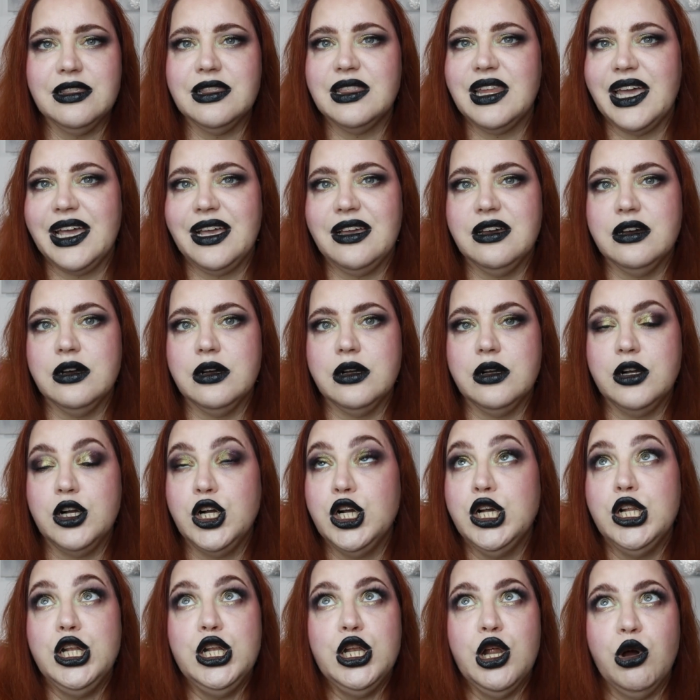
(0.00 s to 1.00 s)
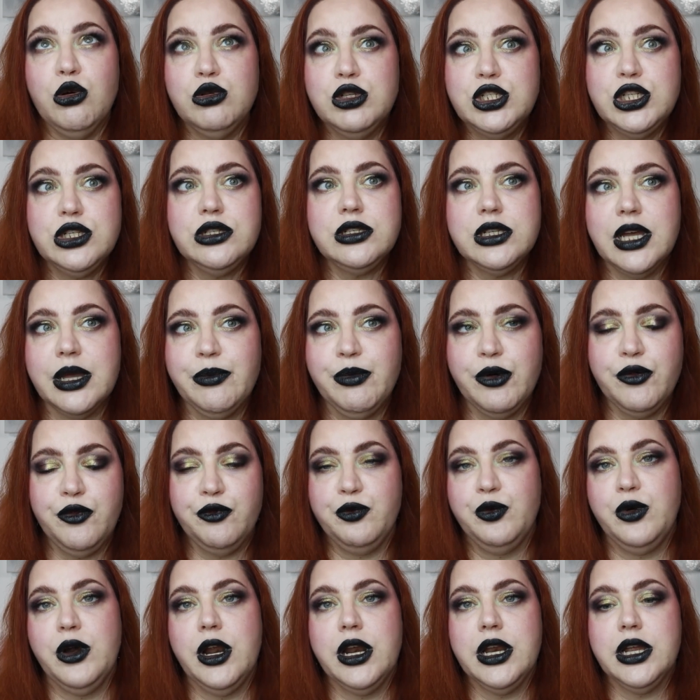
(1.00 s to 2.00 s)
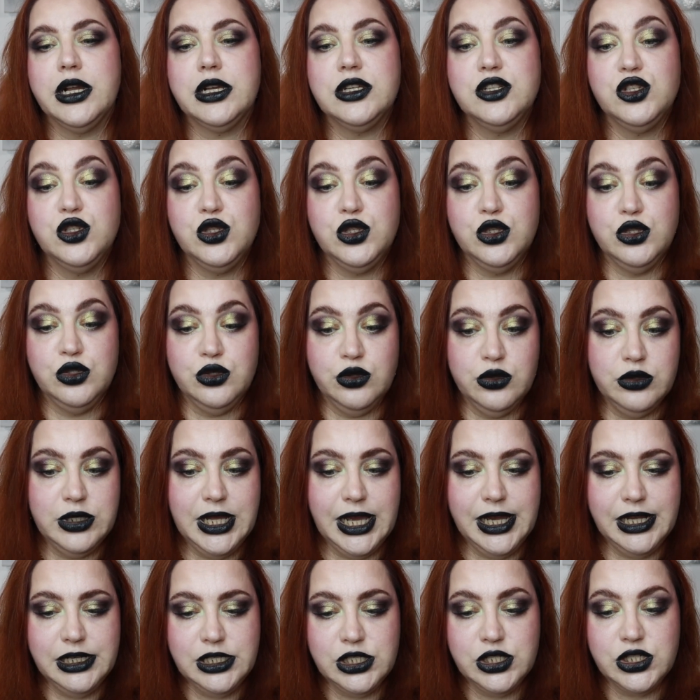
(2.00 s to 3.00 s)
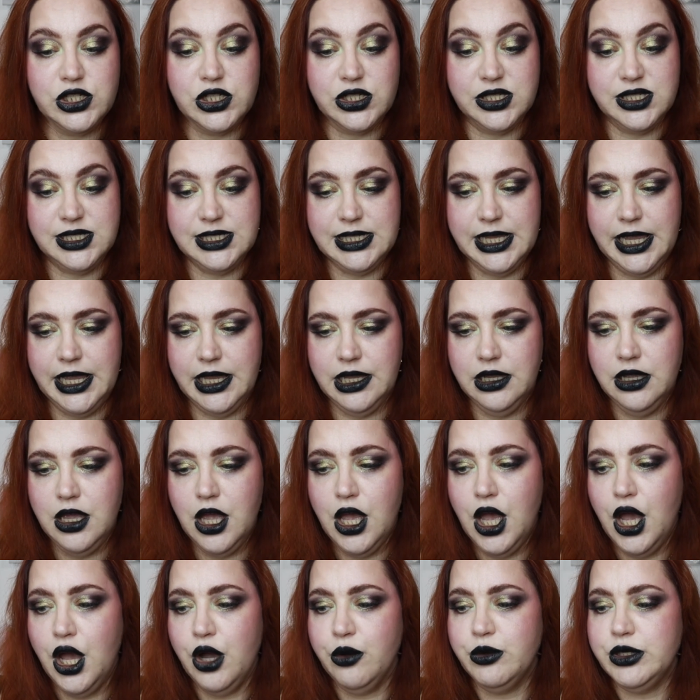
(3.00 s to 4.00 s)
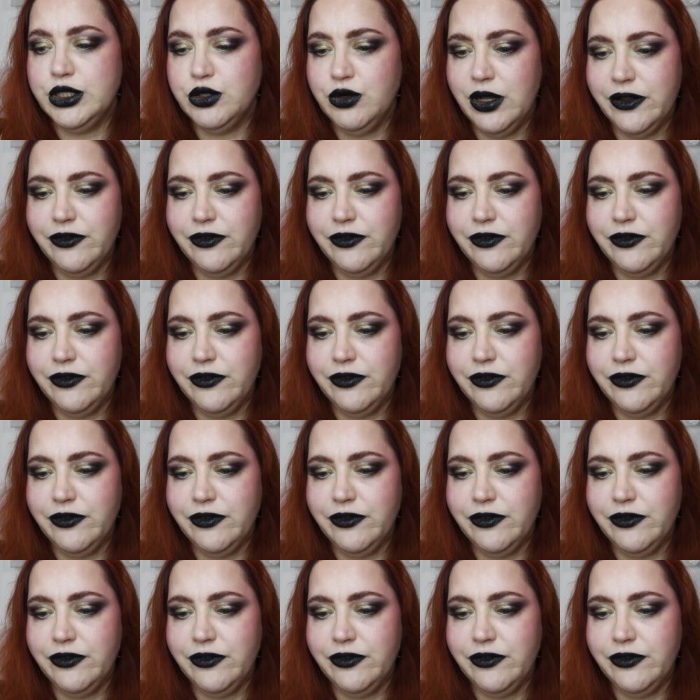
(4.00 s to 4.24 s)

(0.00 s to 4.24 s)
like a lotion type of product to do that, just saying. We do